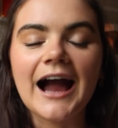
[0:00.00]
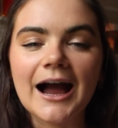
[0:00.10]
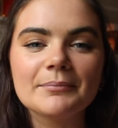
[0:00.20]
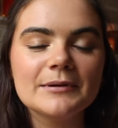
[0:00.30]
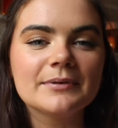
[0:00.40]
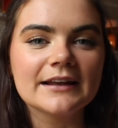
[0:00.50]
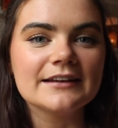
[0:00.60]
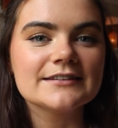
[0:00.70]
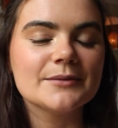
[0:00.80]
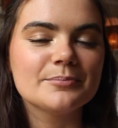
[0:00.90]
happy
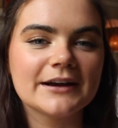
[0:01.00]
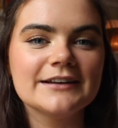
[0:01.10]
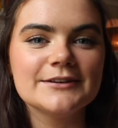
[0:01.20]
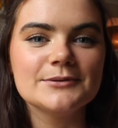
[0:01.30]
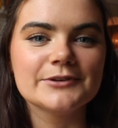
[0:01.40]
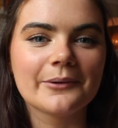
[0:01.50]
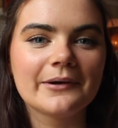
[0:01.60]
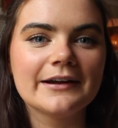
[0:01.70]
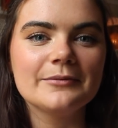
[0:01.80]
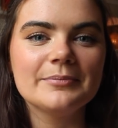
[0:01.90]
place that brings you
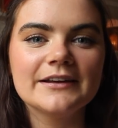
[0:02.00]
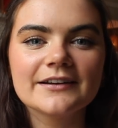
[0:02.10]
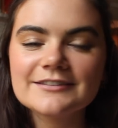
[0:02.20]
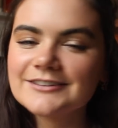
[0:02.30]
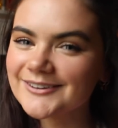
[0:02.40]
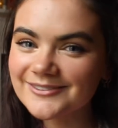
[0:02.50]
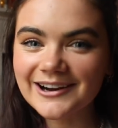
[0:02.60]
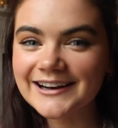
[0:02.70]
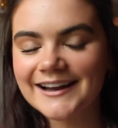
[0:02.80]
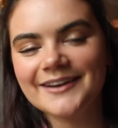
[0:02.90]
joy, because you're
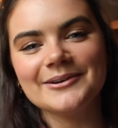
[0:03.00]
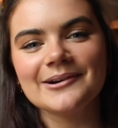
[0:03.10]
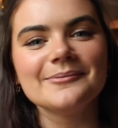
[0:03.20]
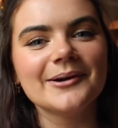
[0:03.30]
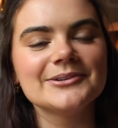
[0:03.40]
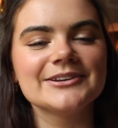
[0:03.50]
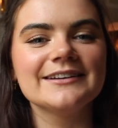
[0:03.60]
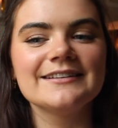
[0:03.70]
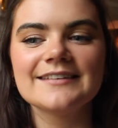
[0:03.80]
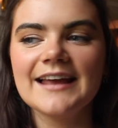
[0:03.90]
writing out your
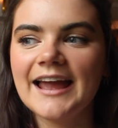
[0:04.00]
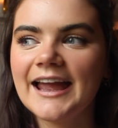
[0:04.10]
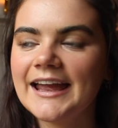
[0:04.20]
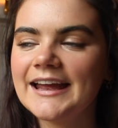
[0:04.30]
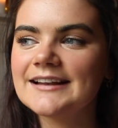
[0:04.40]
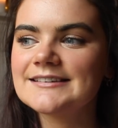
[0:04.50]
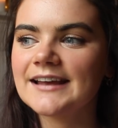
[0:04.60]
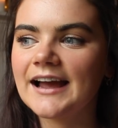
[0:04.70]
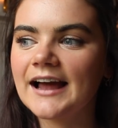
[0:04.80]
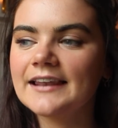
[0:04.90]
emotions. It's
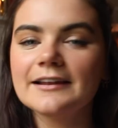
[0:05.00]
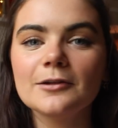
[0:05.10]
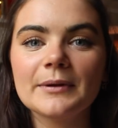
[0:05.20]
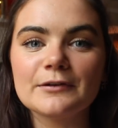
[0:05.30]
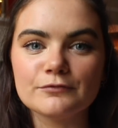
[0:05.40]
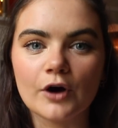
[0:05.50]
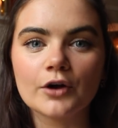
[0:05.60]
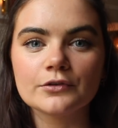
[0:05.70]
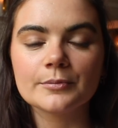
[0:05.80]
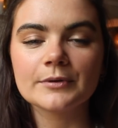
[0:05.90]
a little bit
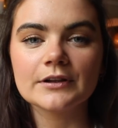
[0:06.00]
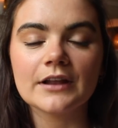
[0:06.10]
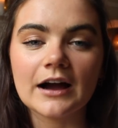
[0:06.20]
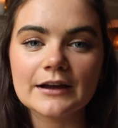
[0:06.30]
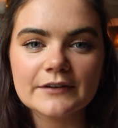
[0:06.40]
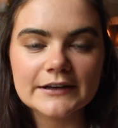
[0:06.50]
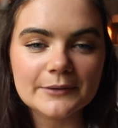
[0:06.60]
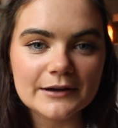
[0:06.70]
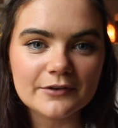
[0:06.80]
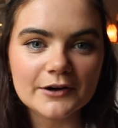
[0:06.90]
vulnerable. I find it
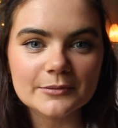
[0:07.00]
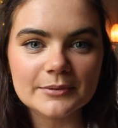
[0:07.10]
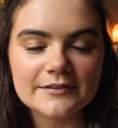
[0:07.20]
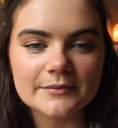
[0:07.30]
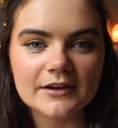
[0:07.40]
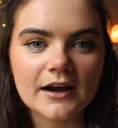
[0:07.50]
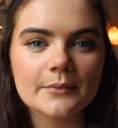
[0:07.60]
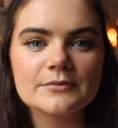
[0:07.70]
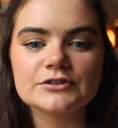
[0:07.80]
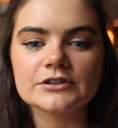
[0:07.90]
quite vulnerable
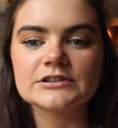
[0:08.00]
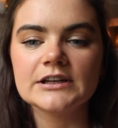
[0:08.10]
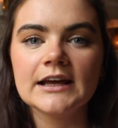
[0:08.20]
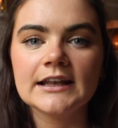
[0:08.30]
sometimes, just